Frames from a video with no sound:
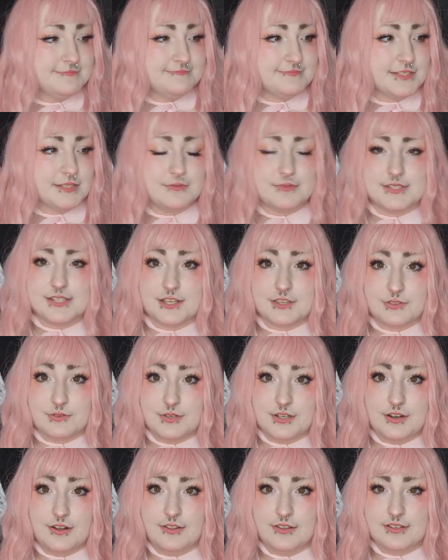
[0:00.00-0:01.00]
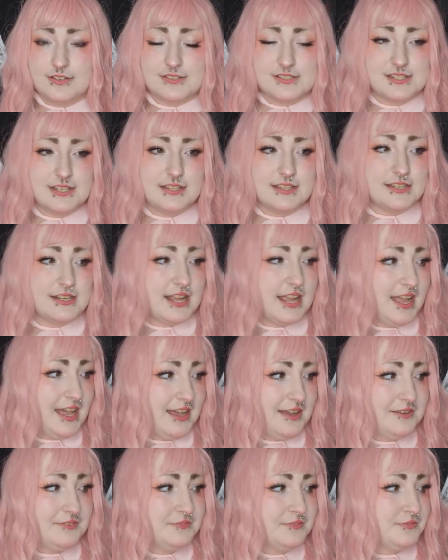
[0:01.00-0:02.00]
it was like $3. And then I
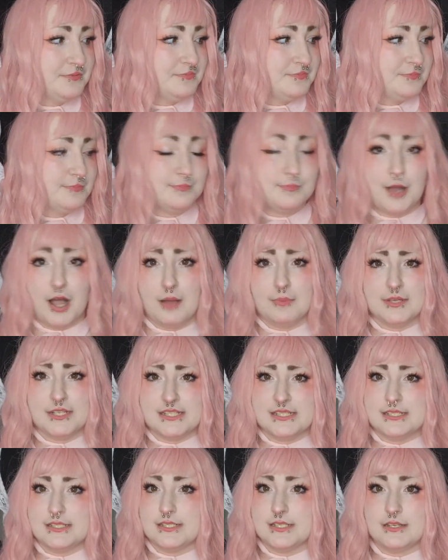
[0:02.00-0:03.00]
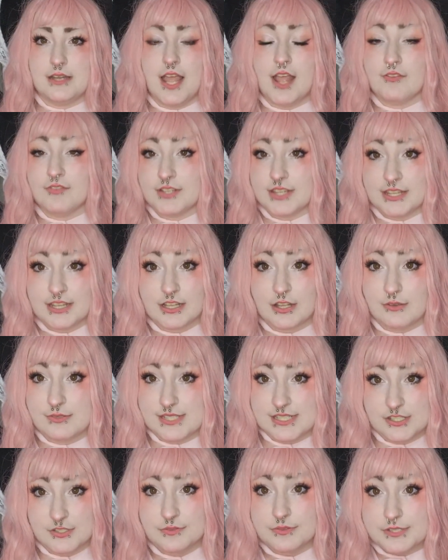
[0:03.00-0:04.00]
have bobbins and everything that goes
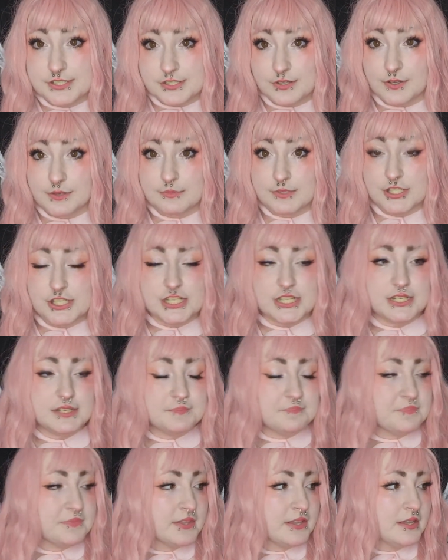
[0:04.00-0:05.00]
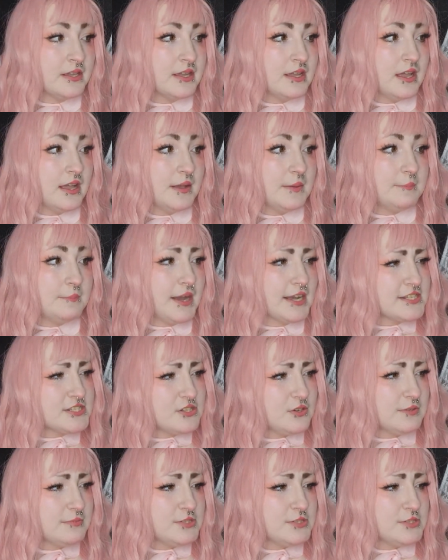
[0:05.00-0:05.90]
into a sewing machine. My sewing